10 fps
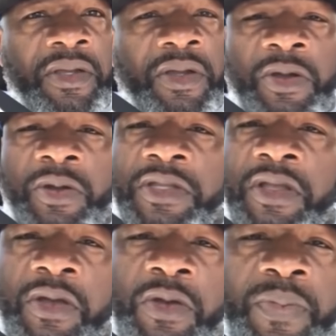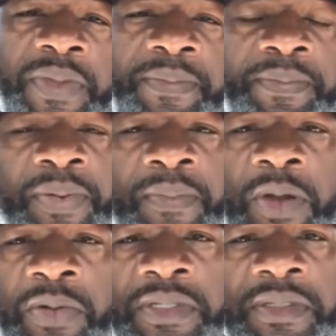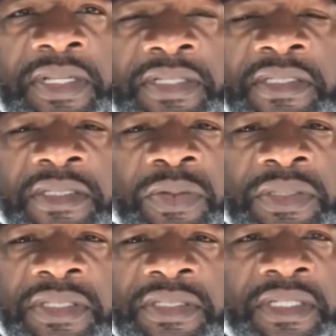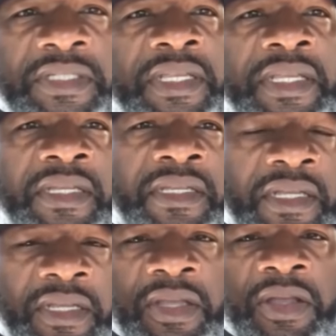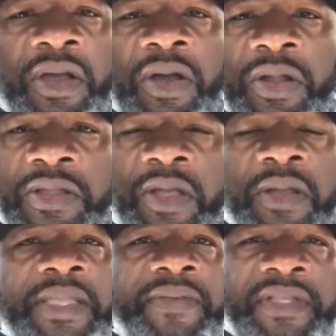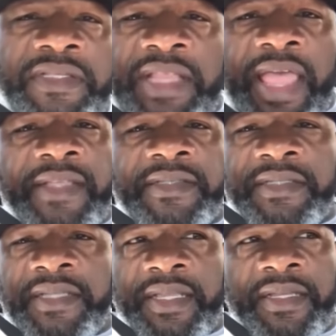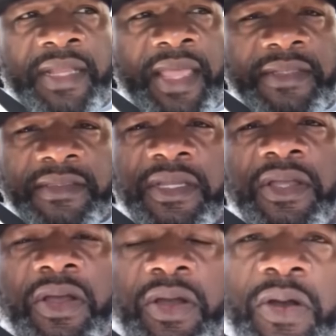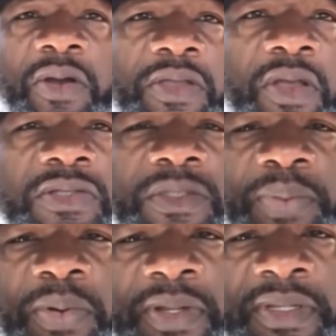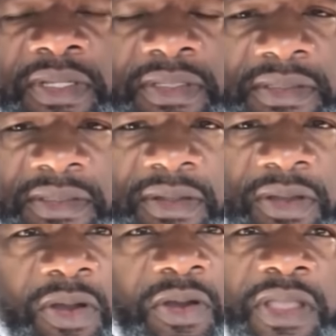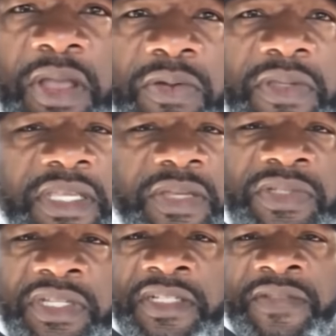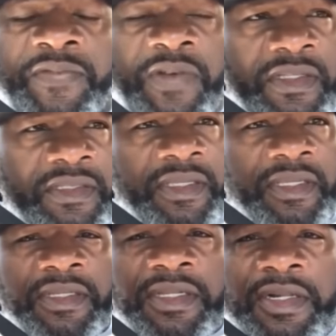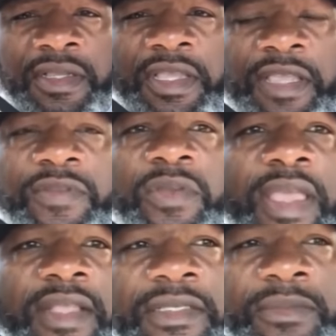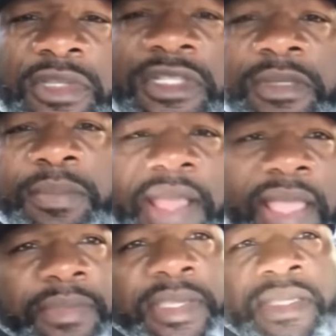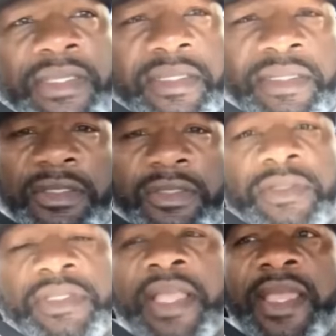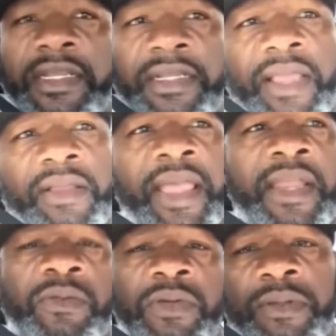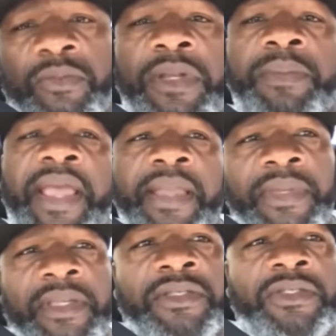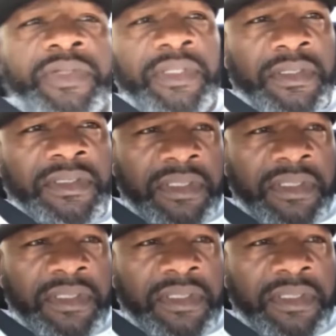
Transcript: all y'all who be promoting and listening to what these saying, all y'all giving these likes and hidden likes, all y'all supporting this. All y'all guilty of this. If you have something against a black man, you should handle it with a black man in the streets.